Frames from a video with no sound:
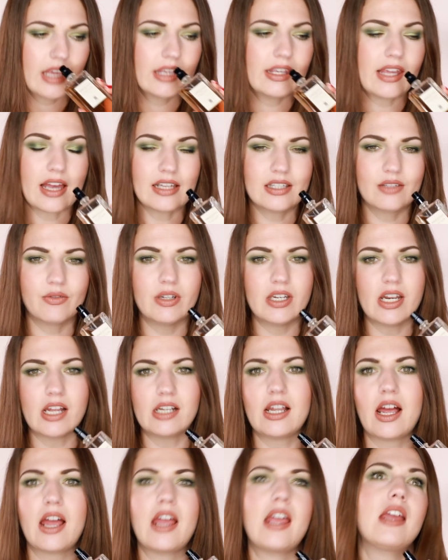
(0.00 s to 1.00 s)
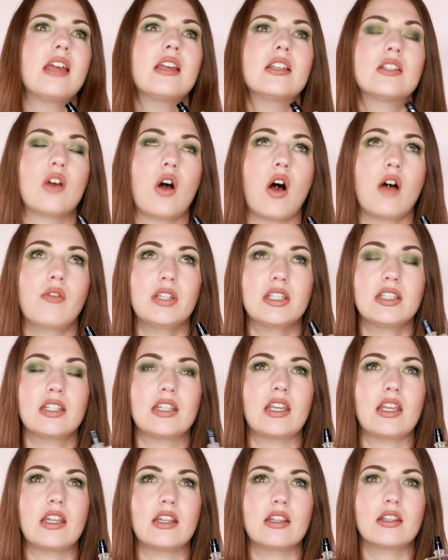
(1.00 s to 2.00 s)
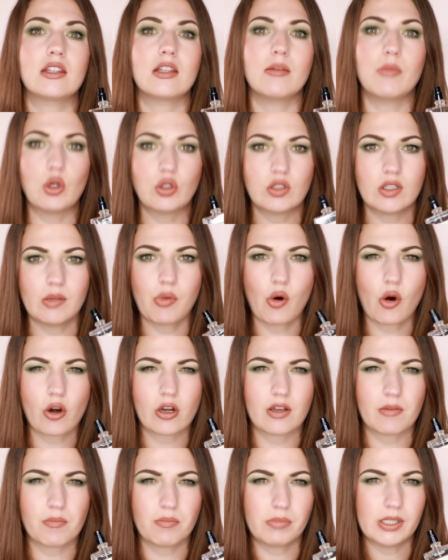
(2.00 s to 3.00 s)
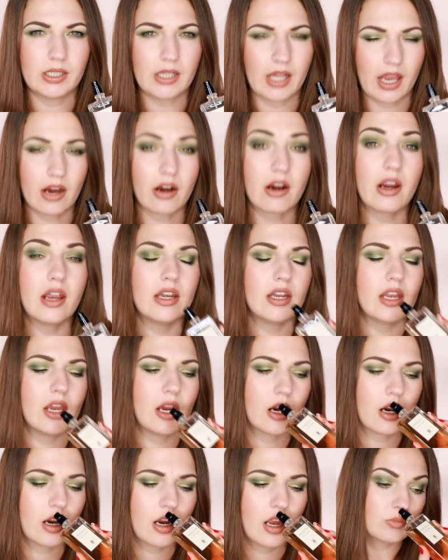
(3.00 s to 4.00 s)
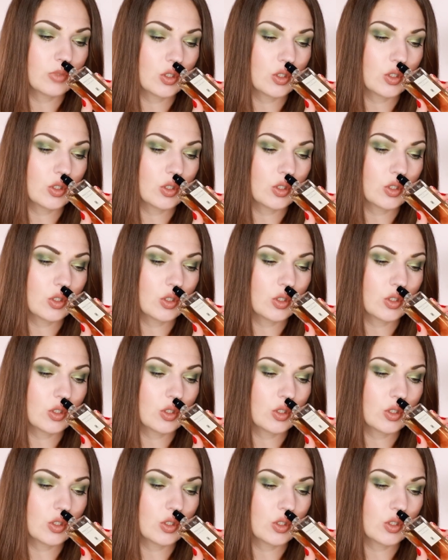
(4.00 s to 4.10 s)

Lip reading: Yes, vanilla is obviously the most important player in here.